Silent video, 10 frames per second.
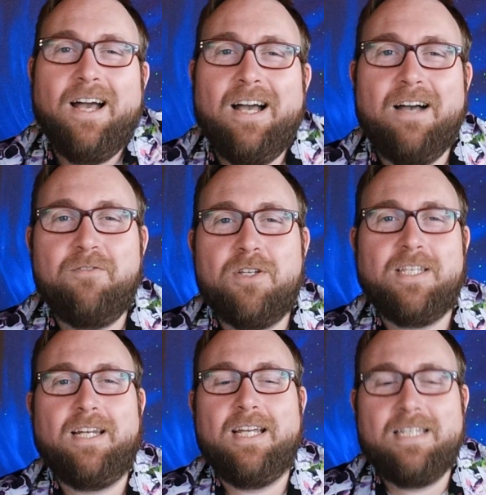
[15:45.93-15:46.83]
Of just
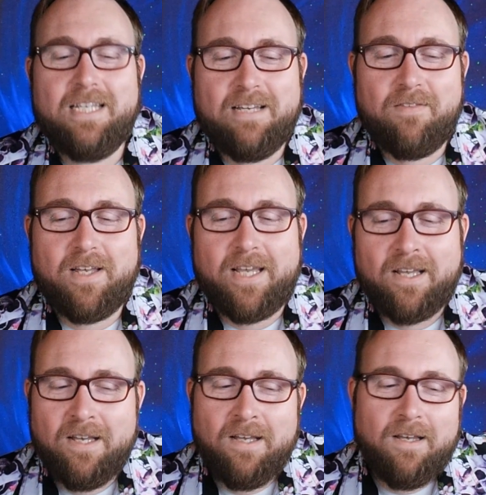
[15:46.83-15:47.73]
that idea of
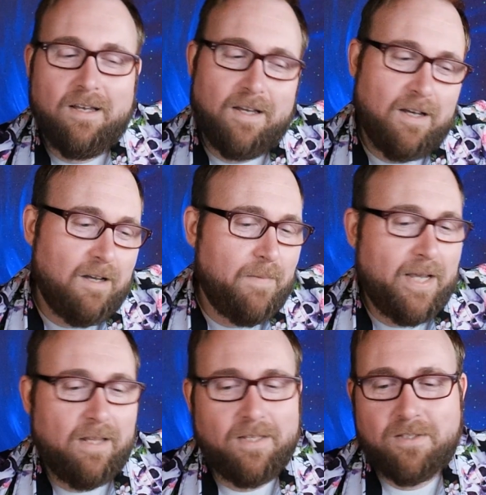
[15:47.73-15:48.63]
like, oh
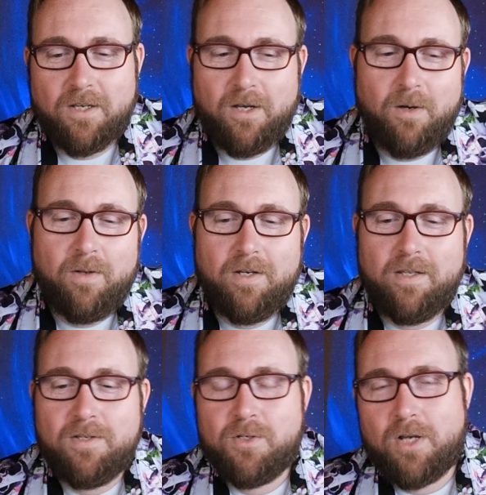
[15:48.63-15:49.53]
man, let's go into
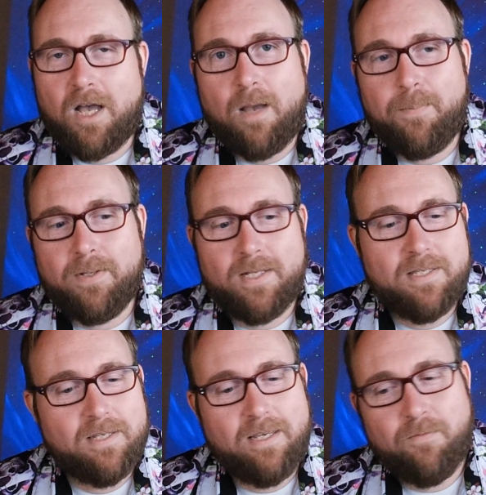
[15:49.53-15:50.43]
this shop and
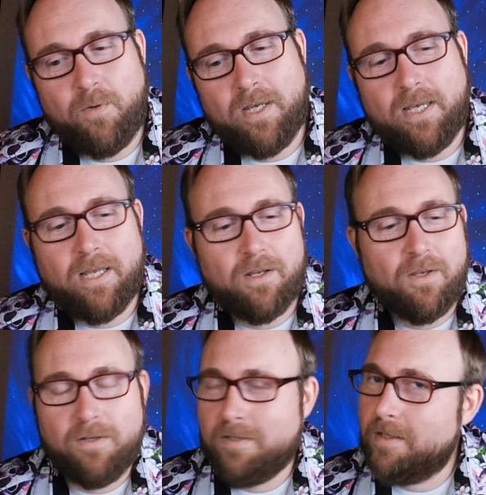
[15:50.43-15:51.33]
let's see if we can get a
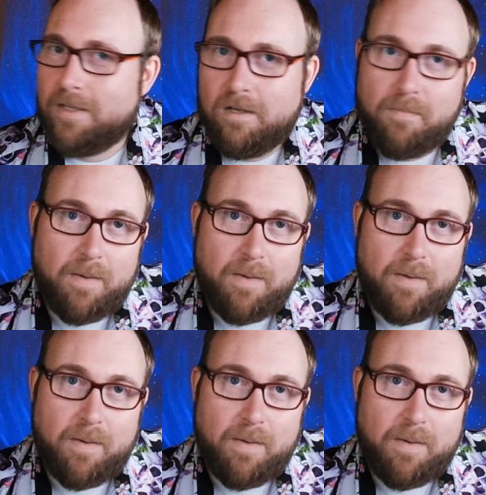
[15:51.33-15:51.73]
good deal.